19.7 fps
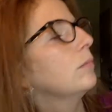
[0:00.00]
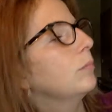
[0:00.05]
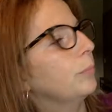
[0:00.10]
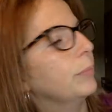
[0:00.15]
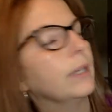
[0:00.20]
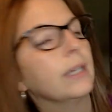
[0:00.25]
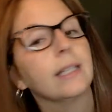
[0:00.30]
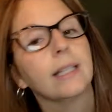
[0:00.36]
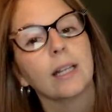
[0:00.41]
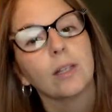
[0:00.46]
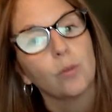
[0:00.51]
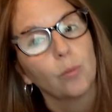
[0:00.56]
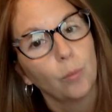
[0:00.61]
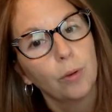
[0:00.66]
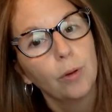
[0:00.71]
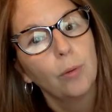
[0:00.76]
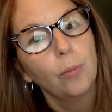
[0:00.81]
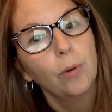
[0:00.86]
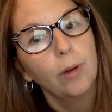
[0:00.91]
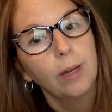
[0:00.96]
because that's what
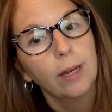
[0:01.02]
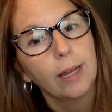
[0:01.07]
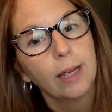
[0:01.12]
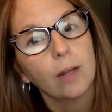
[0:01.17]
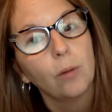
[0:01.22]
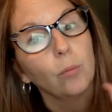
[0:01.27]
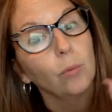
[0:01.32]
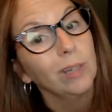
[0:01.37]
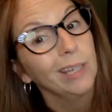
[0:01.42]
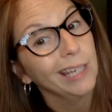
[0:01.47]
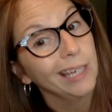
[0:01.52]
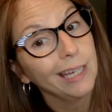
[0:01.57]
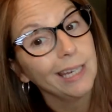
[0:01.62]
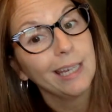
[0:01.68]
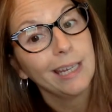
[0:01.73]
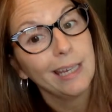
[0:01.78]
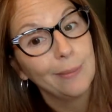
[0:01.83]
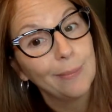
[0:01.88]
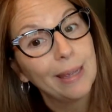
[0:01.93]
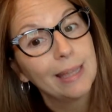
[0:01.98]
we were working on. Would
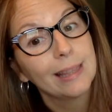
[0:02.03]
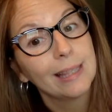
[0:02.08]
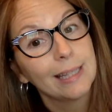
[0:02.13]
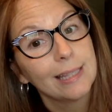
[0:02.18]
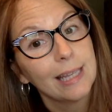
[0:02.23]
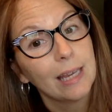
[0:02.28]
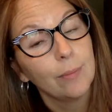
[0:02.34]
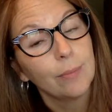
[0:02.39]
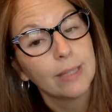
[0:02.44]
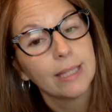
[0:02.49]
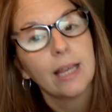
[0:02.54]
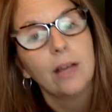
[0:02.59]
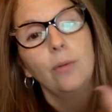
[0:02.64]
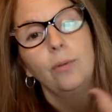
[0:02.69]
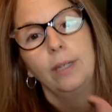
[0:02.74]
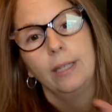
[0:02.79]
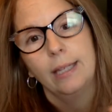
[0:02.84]
EE make the same sound?